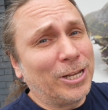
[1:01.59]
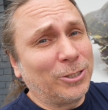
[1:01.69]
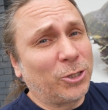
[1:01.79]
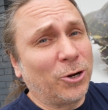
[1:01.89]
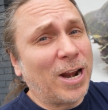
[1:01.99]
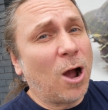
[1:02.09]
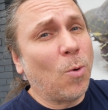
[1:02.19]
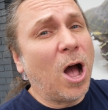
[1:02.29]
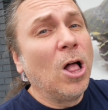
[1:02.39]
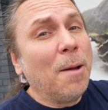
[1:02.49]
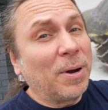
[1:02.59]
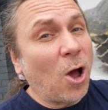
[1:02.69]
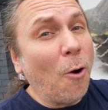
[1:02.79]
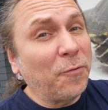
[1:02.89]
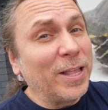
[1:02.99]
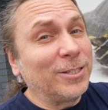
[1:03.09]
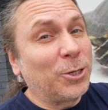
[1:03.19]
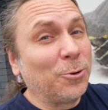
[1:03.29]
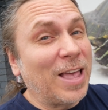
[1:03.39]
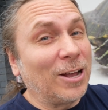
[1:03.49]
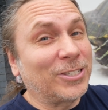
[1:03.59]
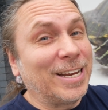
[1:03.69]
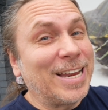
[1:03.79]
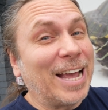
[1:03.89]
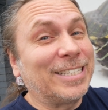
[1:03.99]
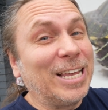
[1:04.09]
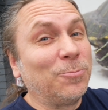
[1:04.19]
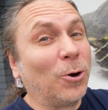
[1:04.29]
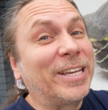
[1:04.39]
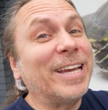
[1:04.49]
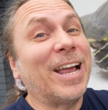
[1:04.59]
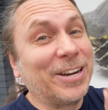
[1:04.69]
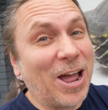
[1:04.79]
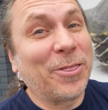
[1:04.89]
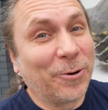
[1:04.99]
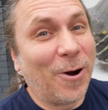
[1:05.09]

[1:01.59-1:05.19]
didn't turn out well, but hopefully in 2019, we'll get another